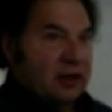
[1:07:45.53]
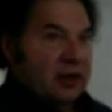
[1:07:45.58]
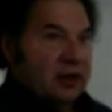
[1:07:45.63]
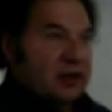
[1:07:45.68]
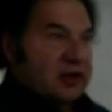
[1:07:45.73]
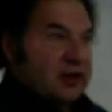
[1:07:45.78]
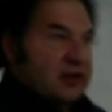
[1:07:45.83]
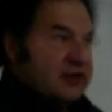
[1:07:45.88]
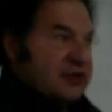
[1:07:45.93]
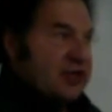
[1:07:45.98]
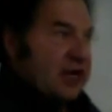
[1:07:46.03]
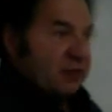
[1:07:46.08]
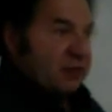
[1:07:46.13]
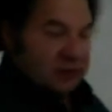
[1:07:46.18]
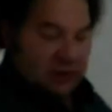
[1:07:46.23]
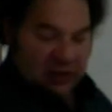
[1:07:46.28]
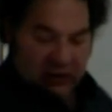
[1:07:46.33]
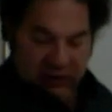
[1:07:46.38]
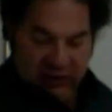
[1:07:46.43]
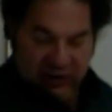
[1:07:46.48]
The same
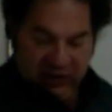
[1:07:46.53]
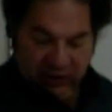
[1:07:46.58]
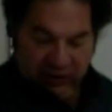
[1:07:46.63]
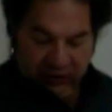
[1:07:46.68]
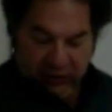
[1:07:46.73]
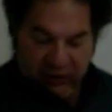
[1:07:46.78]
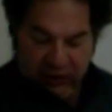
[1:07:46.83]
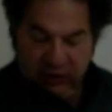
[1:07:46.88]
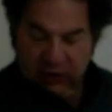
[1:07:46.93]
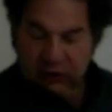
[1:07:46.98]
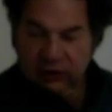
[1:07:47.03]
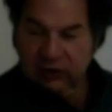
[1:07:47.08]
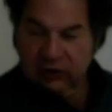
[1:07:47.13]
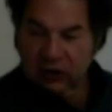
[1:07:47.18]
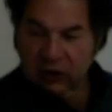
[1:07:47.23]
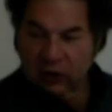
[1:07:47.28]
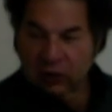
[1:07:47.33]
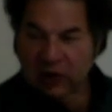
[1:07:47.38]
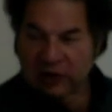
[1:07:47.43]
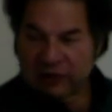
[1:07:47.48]
deal here. You don't
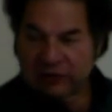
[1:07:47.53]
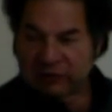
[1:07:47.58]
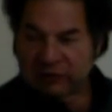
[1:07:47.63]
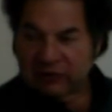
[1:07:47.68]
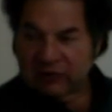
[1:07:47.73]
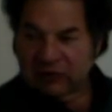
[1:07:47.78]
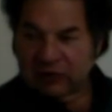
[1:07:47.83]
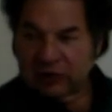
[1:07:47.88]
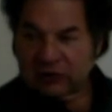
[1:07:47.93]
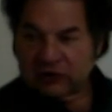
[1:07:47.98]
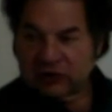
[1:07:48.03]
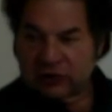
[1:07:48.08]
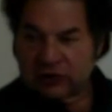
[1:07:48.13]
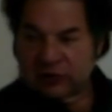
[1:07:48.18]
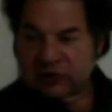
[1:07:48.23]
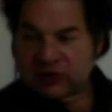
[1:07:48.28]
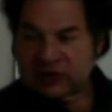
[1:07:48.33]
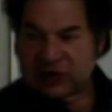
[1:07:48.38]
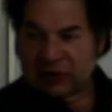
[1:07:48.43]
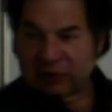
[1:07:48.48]
want them to look too
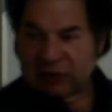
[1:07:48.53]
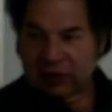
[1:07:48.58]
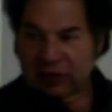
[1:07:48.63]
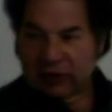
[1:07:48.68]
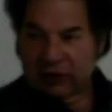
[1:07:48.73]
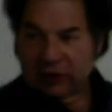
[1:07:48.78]
similar.